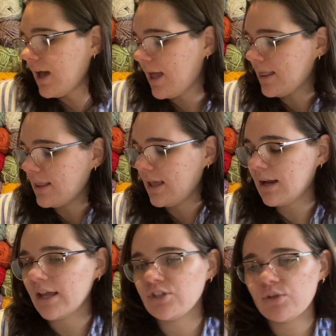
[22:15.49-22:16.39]
And then
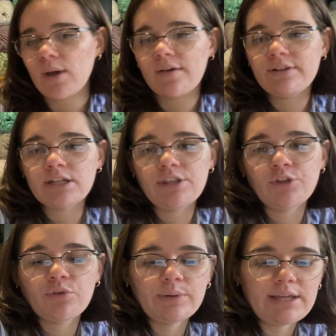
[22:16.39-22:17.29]
I do have another
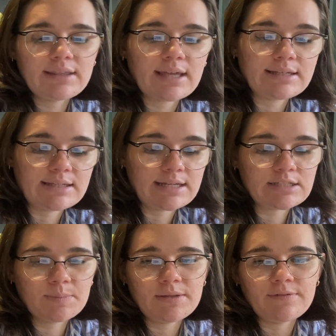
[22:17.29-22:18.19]
3 that need
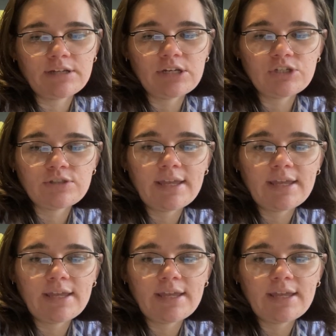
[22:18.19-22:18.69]
to be finished.